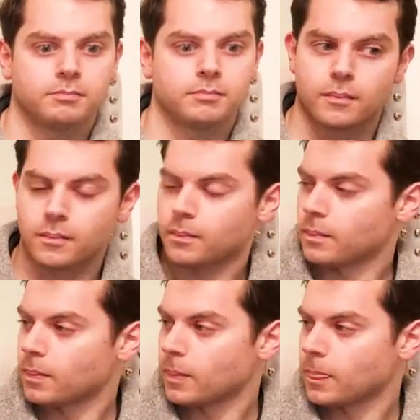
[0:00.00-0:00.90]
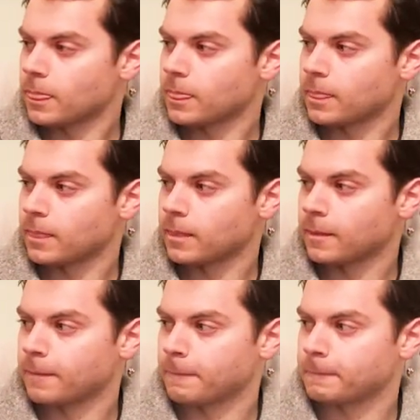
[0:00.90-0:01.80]

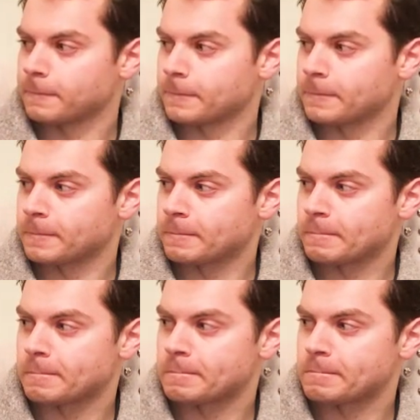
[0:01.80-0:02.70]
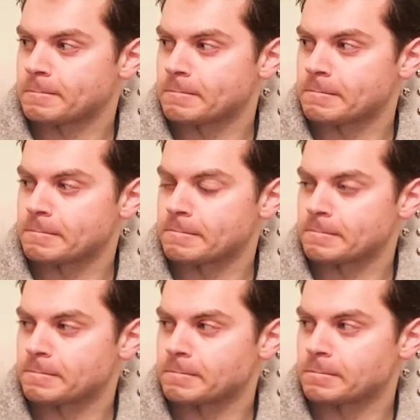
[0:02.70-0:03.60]

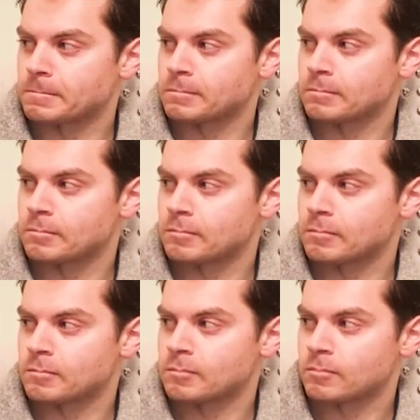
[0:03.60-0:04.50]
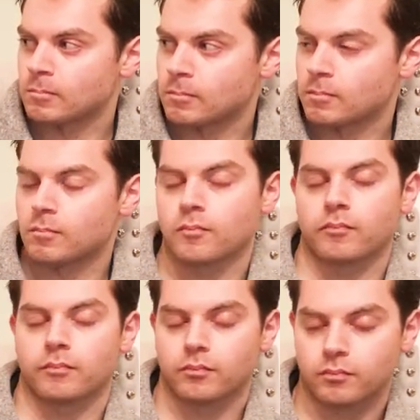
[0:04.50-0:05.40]

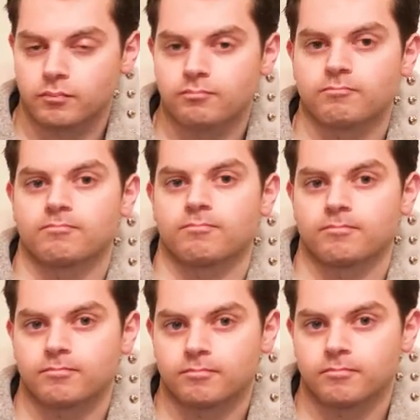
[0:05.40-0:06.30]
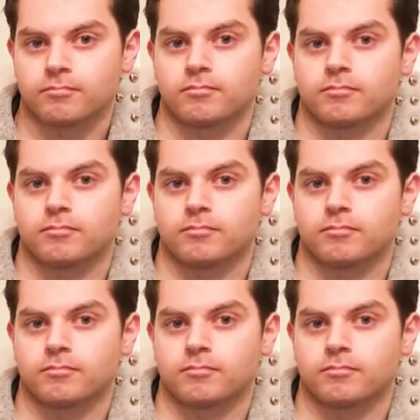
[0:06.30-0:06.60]
(silent)